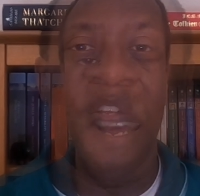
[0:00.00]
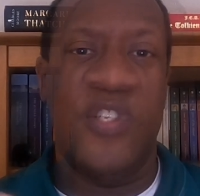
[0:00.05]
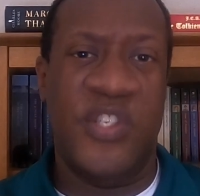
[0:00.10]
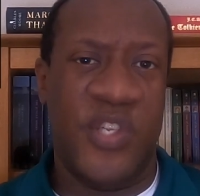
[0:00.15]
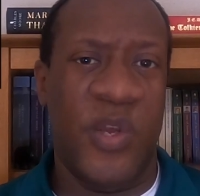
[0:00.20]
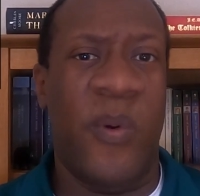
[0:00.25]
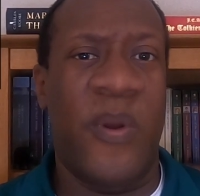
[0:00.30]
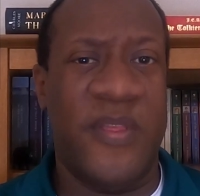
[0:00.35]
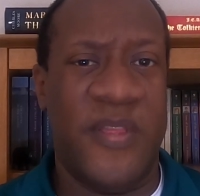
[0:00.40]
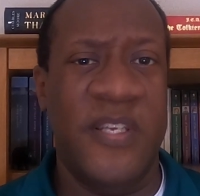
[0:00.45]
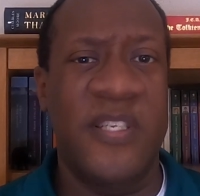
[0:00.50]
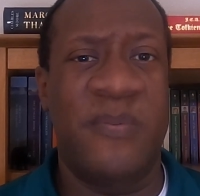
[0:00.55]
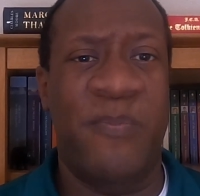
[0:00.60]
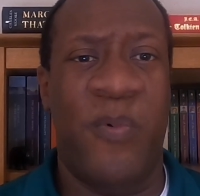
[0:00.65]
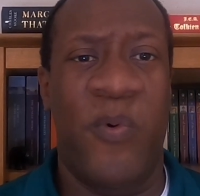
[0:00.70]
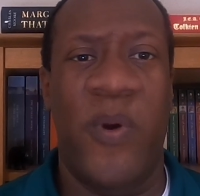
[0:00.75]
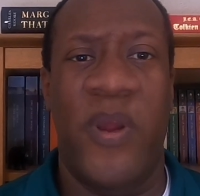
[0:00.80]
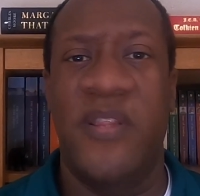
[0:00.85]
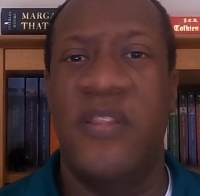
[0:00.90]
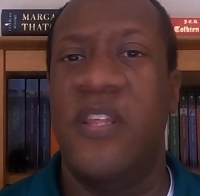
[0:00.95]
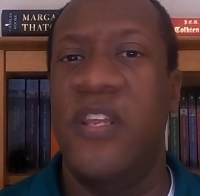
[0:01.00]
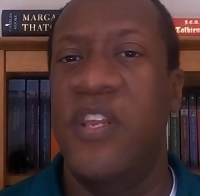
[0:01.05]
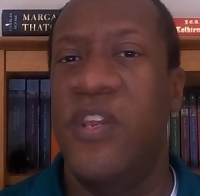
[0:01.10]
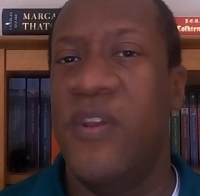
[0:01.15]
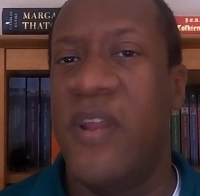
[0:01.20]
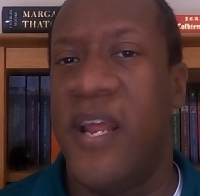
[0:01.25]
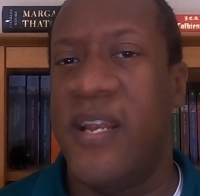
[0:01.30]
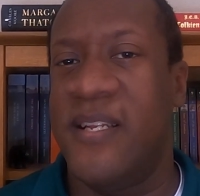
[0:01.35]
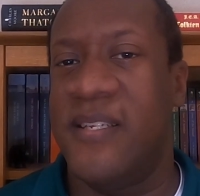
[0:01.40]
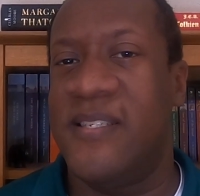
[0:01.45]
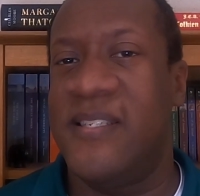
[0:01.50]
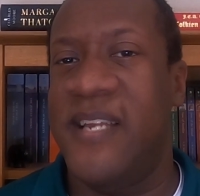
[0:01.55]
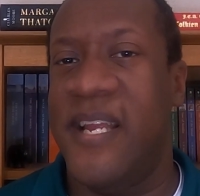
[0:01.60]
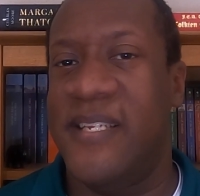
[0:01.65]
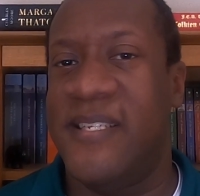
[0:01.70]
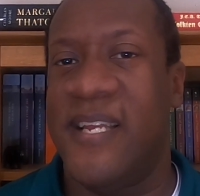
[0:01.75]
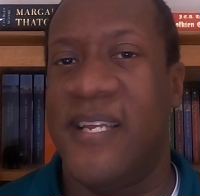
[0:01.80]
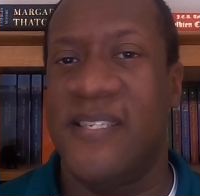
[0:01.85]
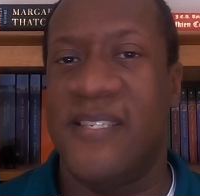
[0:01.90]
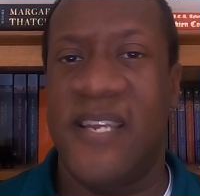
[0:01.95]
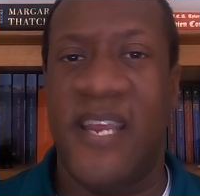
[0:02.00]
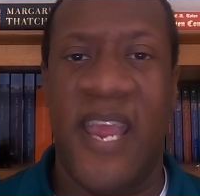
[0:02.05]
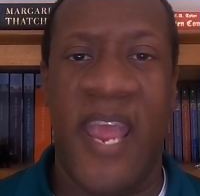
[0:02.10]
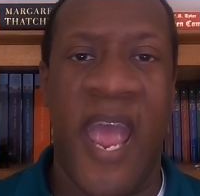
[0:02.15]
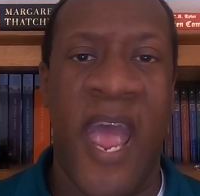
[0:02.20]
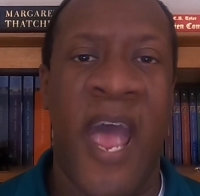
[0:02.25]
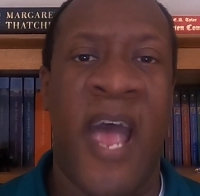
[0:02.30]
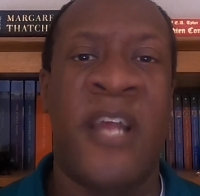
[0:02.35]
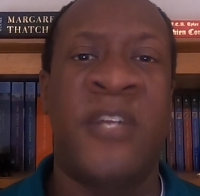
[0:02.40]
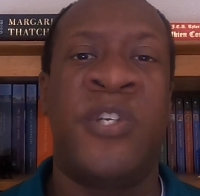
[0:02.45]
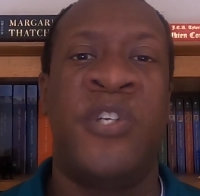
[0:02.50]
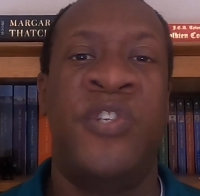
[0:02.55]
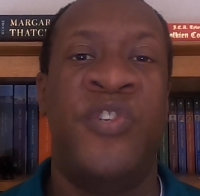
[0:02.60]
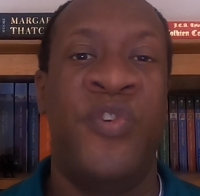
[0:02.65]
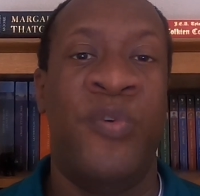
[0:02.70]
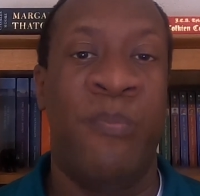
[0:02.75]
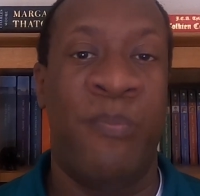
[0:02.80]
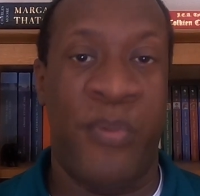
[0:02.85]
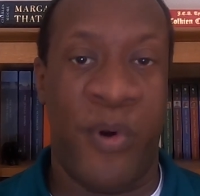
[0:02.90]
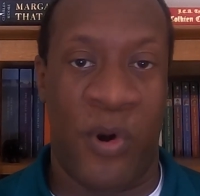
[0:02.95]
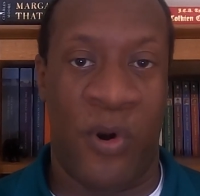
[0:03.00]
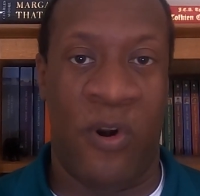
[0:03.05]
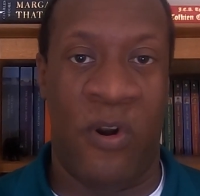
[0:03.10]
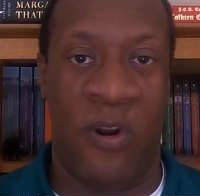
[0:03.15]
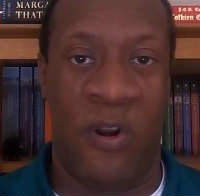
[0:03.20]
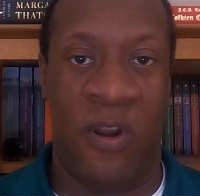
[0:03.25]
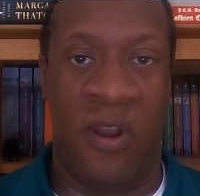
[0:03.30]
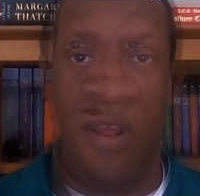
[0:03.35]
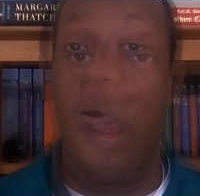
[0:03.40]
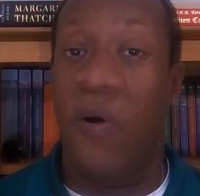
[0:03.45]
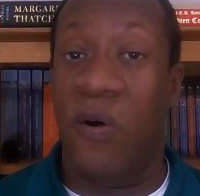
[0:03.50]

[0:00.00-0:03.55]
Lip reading: So at this point, the United States has cash to burn.